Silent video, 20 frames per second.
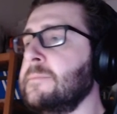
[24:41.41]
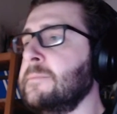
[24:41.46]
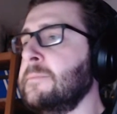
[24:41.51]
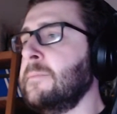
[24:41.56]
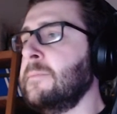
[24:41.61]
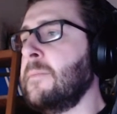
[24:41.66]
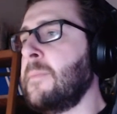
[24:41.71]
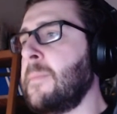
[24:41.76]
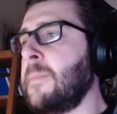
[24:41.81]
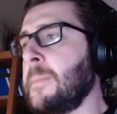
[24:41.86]

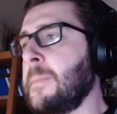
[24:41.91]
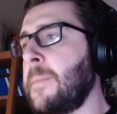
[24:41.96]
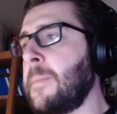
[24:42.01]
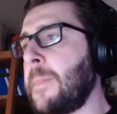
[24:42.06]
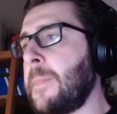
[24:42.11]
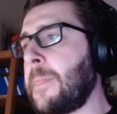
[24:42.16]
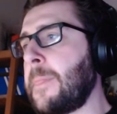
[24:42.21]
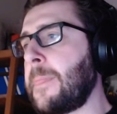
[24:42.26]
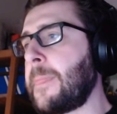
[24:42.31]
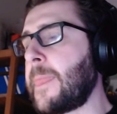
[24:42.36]

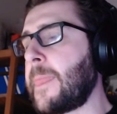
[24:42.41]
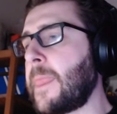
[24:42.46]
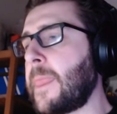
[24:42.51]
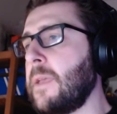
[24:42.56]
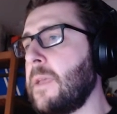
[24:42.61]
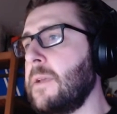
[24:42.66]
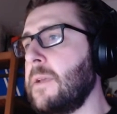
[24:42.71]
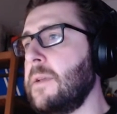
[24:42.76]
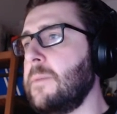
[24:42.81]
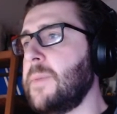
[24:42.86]

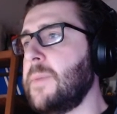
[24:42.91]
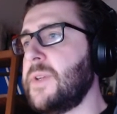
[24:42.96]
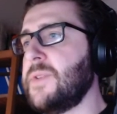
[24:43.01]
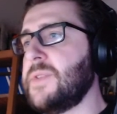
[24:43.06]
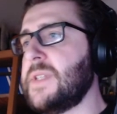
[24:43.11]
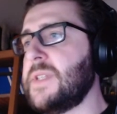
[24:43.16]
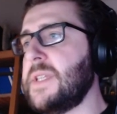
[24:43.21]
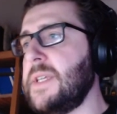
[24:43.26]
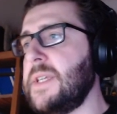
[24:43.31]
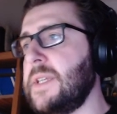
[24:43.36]
But you
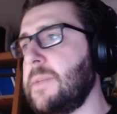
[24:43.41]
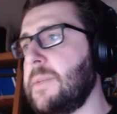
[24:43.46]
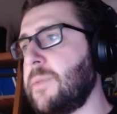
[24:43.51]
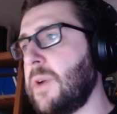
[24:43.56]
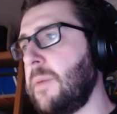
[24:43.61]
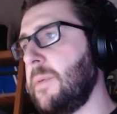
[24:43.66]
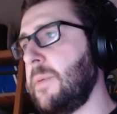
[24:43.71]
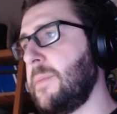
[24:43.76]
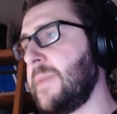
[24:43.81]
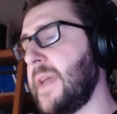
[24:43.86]
see, the
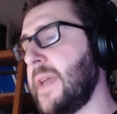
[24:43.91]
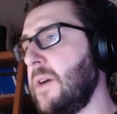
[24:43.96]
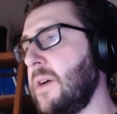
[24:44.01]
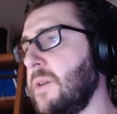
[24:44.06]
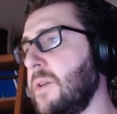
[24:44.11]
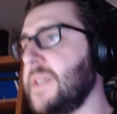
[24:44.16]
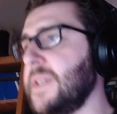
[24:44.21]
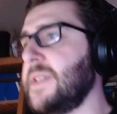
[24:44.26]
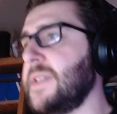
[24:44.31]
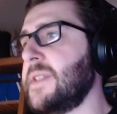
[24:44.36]
problem now
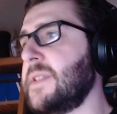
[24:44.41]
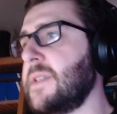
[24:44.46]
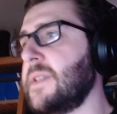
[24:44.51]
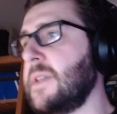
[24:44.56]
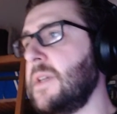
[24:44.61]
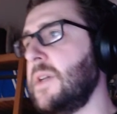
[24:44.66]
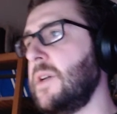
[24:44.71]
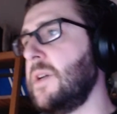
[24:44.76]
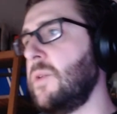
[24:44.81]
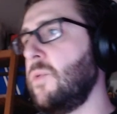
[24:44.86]
is
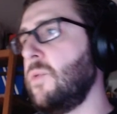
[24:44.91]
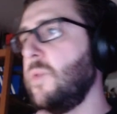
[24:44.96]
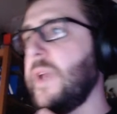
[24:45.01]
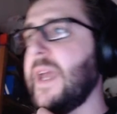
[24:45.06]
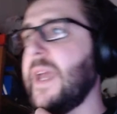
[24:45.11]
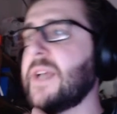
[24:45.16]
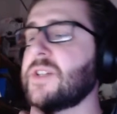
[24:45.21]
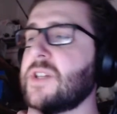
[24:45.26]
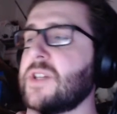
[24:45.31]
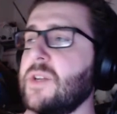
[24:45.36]
we
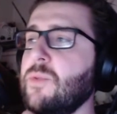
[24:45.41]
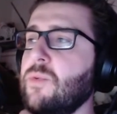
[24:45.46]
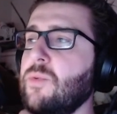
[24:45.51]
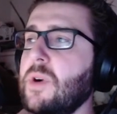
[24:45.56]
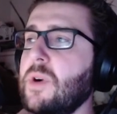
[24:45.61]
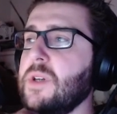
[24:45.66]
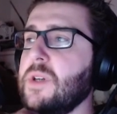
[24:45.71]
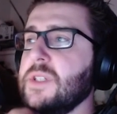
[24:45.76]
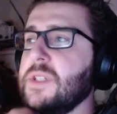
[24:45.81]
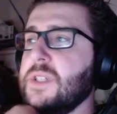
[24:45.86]
actually
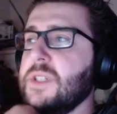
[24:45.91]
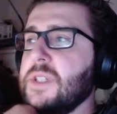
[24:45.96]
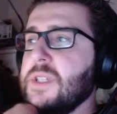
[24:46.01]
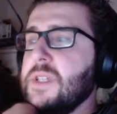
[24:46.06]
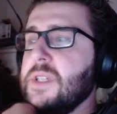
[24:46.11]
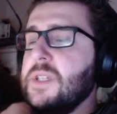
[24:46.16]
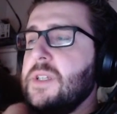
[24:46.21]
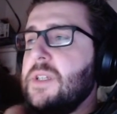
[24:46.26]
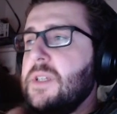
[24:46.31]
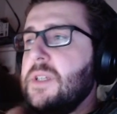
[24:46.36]
want
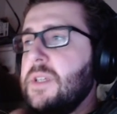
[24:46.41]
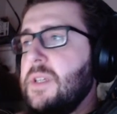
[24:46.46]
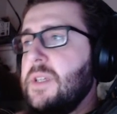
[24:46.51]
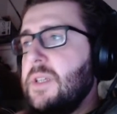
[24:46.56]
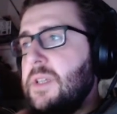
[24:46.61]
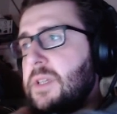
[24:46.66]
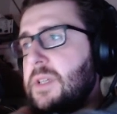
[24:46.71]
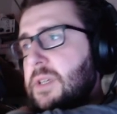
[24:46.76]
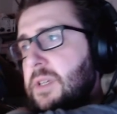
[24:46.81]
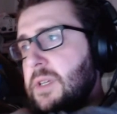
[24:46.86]

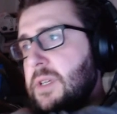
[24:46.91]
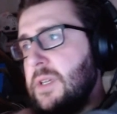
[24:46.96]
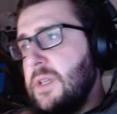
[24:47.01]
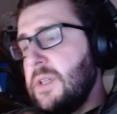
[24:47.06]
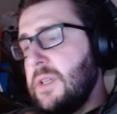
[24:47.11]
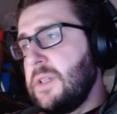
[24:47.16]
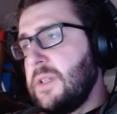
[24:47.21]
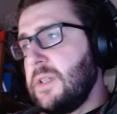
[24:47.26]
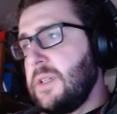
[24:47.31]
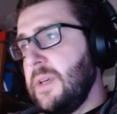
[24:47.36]

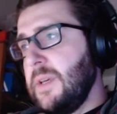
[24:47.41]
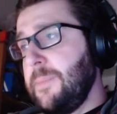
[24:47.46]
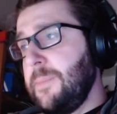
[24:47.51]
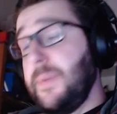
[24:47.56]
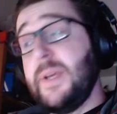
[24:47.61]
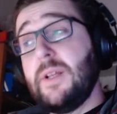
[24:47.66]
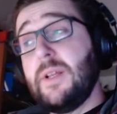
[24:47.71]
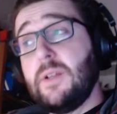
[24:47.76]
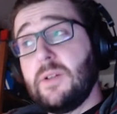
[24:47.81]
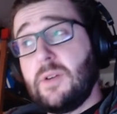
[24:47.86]
a
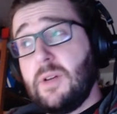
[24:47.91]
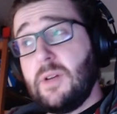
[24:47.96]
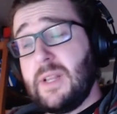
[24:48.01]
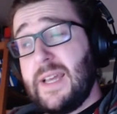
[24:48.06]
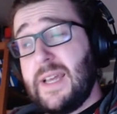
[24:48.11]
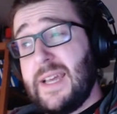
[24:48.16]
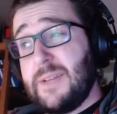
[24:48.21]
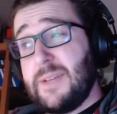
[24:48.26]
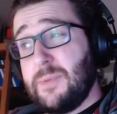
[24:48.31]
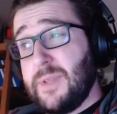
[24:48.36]
pill
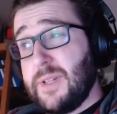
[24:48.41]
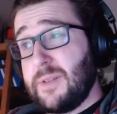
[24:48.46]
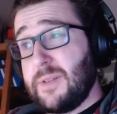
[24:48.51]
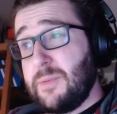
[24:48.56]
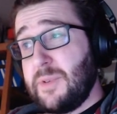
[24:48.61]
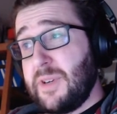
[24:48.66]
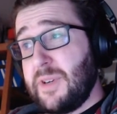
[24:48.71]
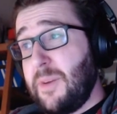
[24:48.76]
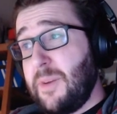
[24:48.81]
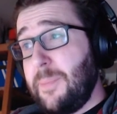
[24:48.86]
collide with
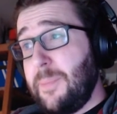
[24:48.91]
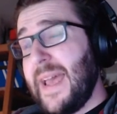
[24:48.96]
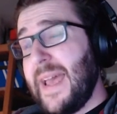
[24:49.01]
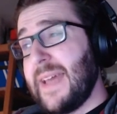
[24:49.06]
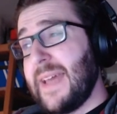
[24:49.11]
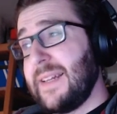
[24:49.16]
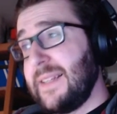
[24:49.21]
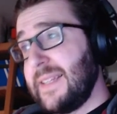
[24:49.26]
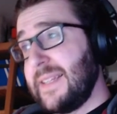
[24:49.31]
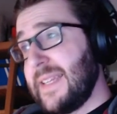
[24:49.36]
our
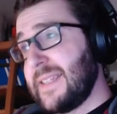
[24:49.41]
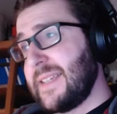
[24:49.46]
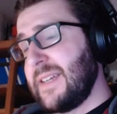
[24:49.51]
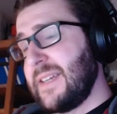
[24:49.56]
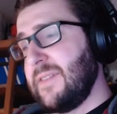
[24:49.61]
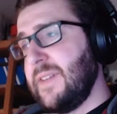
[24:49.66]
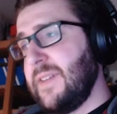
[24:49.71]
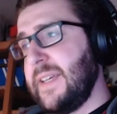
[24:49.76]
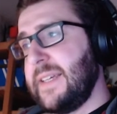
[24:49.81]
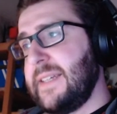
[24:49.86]
pedal. That's kind
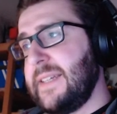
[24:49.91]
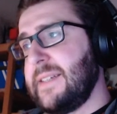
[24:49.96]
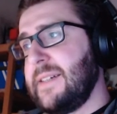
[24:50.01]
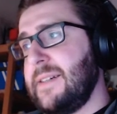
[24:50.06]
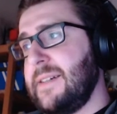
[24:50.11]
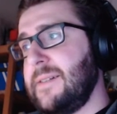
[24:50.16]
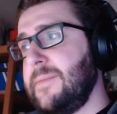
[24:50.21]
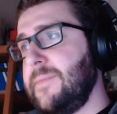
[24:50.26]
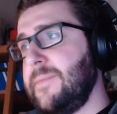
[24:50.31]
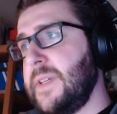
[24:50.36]
of like
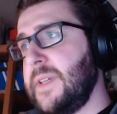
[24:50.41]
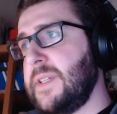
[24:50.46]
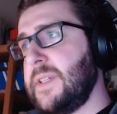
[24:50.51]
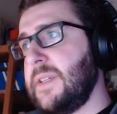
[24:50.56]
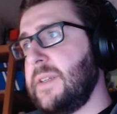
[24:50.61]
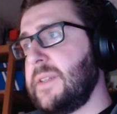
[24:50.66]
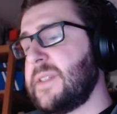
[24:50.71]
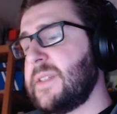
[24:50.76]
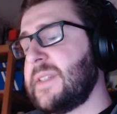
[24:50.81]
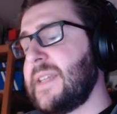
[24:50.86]

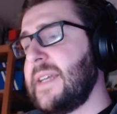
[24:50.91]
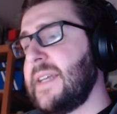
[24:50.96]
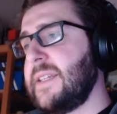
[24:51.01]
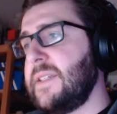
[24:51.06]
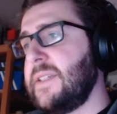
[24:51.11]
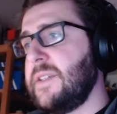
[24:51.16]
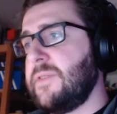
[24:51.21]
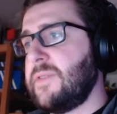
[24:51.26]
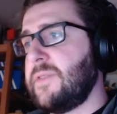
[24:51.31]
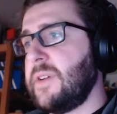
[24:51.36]
a slightly
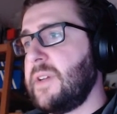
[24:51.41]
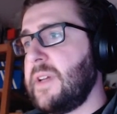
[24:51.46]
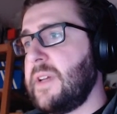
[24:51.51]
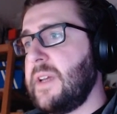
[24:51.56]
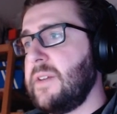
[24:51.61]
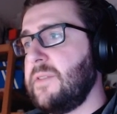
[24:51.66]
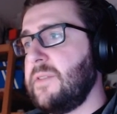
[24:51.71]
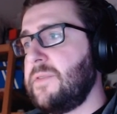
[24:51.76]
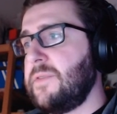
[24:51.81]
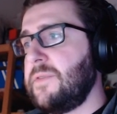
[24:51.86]
different
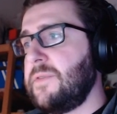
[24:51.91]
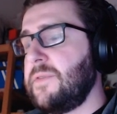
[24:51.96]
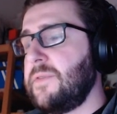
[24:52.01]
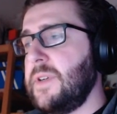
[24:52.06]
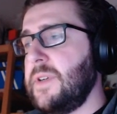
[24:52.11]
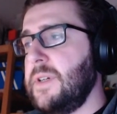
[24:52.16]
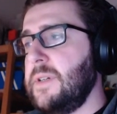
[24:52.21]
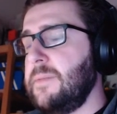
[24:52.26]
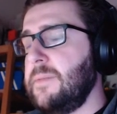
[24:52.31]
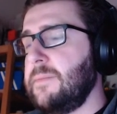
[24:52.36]
kind of
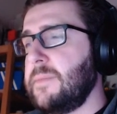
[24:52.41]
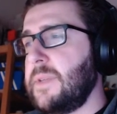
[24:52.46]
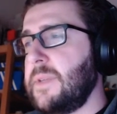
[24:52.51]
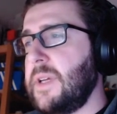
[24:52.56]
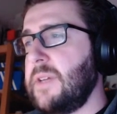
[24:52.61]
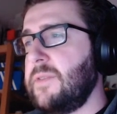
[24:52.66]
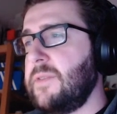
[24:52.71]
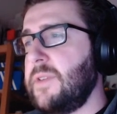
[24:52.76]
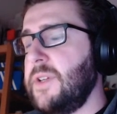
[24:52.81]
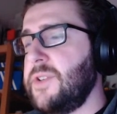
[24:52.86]

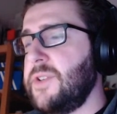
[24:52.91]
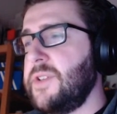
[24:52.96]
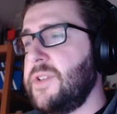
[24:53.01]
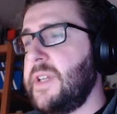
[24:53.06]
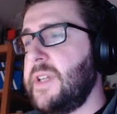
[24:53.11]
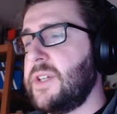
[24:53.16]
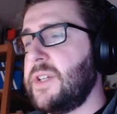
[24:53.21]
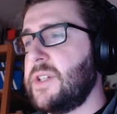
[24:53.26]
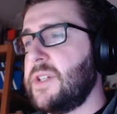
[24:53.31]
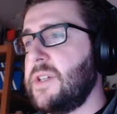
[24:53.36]
collision
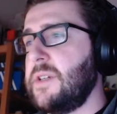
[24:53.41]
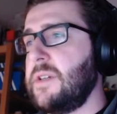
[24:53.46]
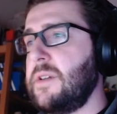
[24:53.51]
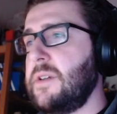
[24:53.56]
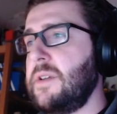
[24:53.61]
detection.